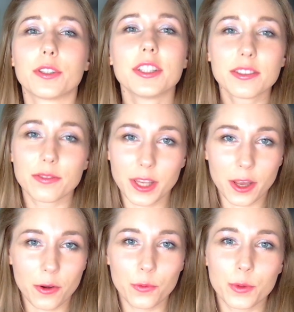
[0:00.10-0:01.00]
this
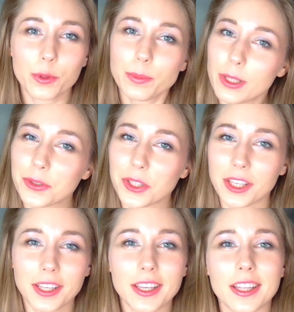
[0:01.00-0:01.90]
video, we will be
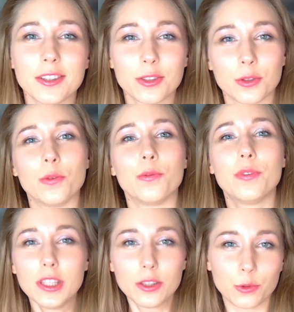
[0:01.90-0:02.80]
looking into
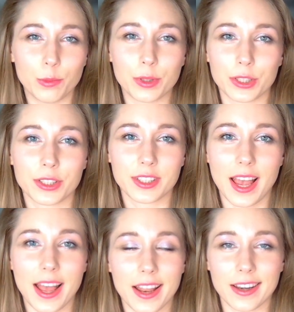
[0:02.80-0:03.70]
VTubers
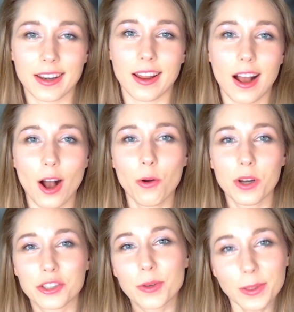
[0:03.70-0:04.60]
and how
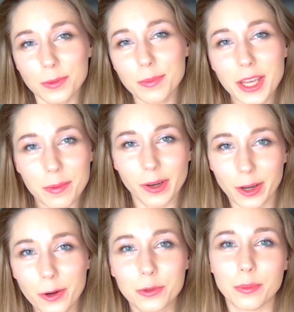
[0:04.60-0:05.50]
I tried to make my
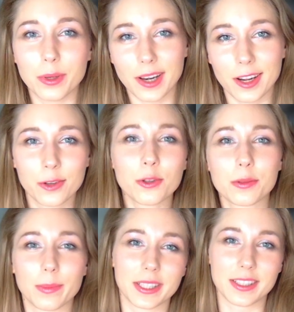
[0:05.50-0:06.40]
own, but I
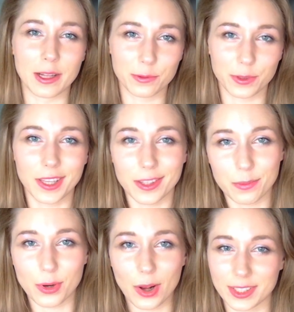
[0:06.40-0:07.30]
cooked myself in the
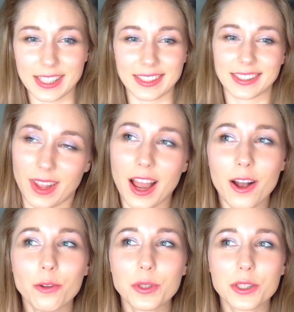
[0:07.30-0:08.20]
process. I
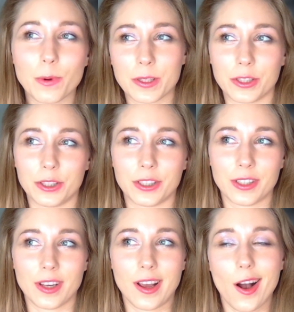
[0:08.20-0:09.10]
always wondered
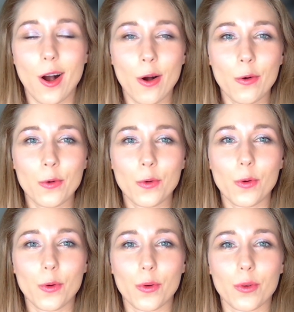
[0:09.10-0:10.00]

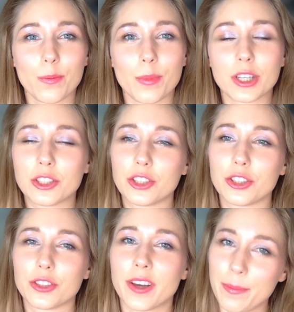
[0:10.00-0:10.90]
how
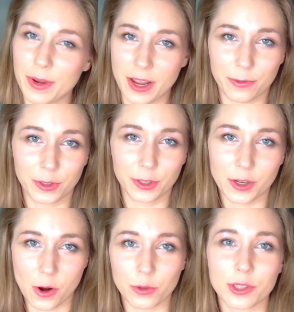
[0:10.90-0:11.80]
much time and
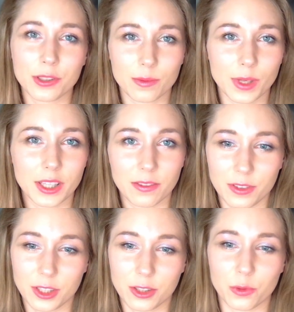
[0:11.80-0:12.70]
effort goes into making
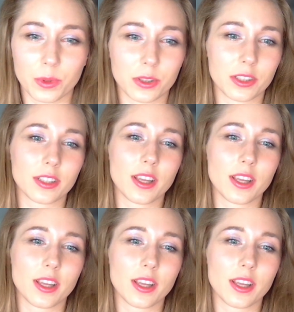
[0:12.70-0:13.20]
VTubers.